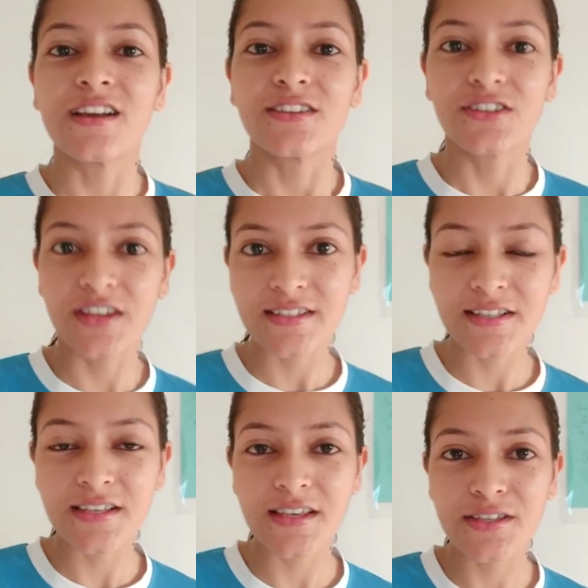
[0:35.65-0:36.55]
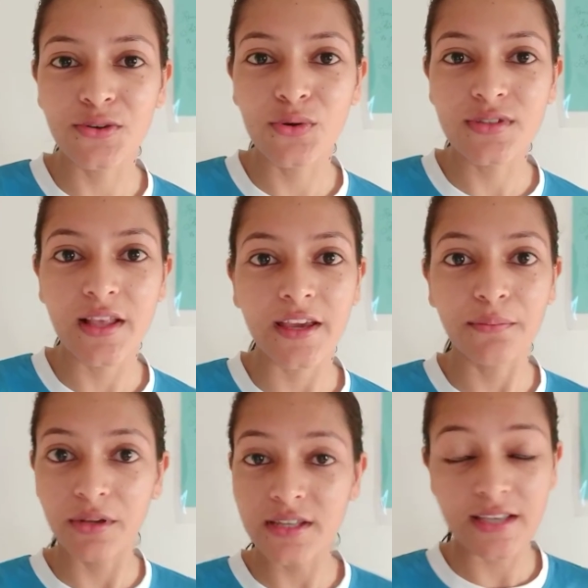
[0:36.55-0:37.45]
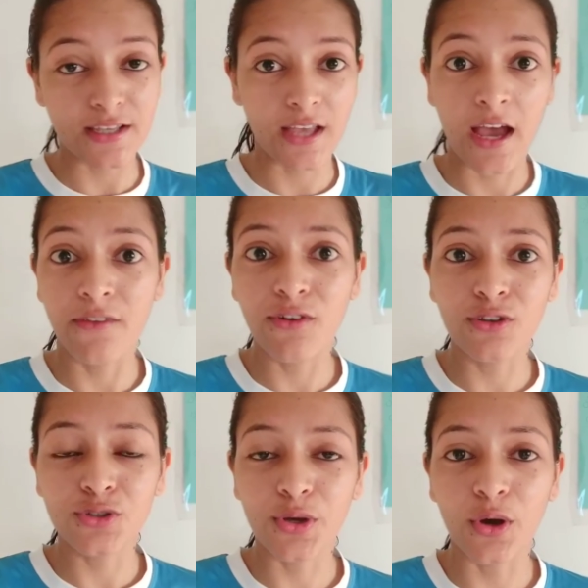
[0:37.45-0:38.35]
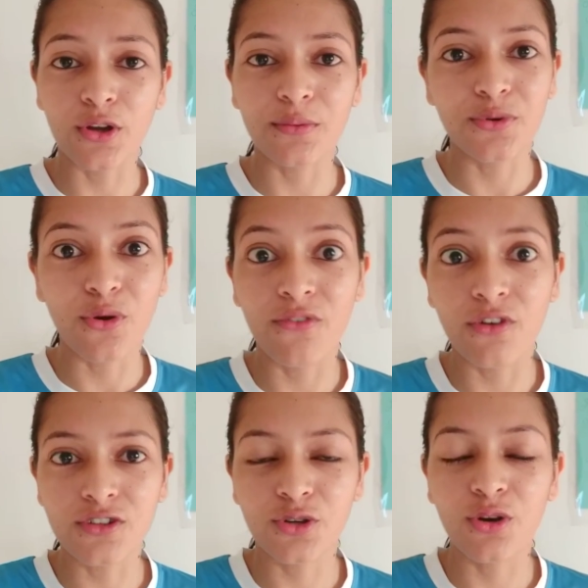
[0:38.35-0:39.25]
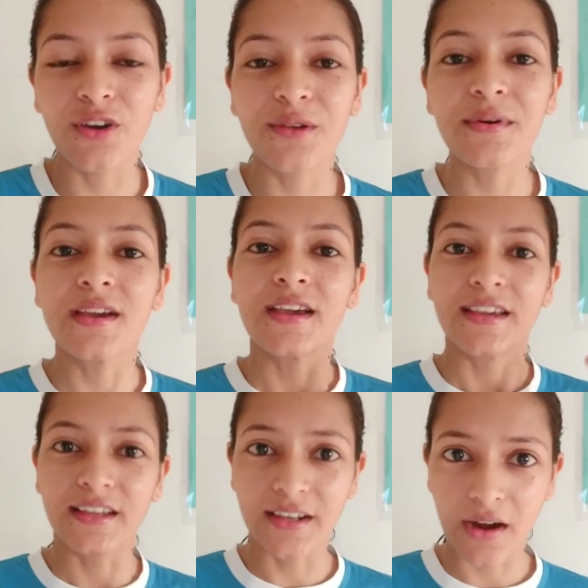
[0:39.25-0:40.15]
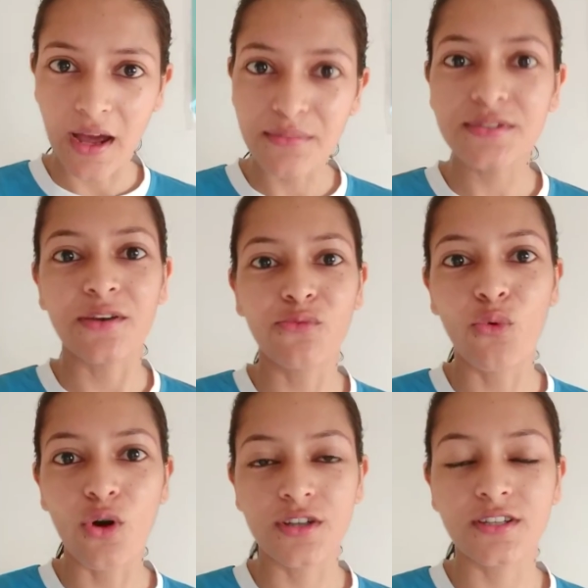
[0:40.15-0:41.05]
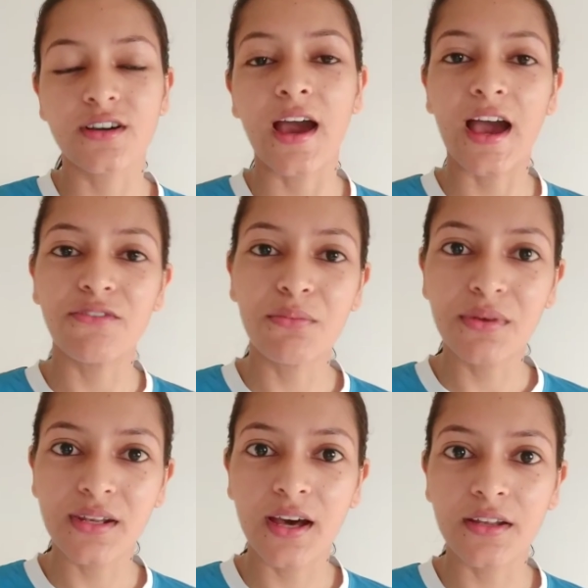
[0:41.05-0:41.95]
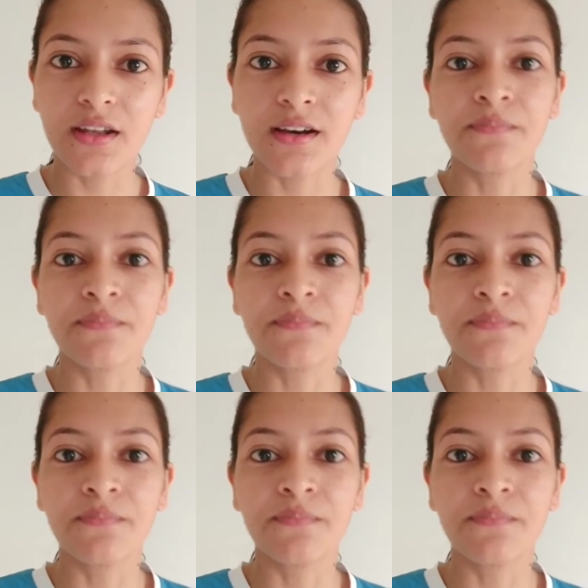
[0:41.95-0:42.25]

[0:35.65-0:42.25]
today's exercise goes like please as i have also got up you have also got up grab some water have a banana